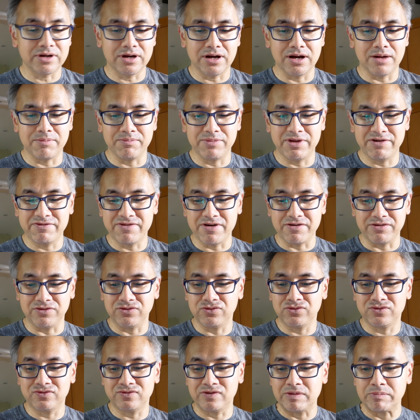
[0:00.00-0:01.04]
They're very
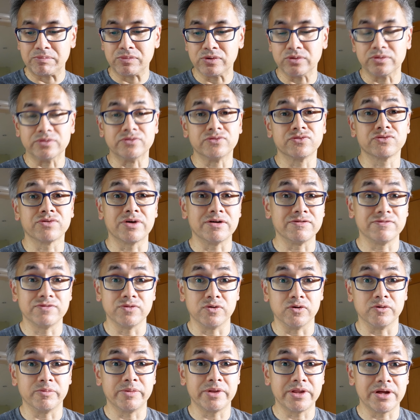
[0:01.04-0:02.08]
simple and
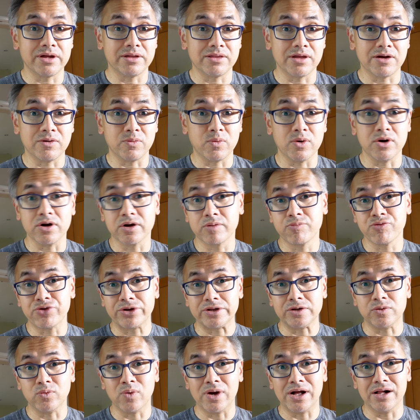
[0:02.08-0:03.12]
straightforward, but they work
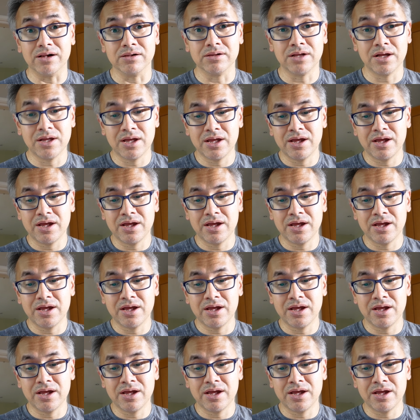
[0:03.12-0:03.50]
pretty well.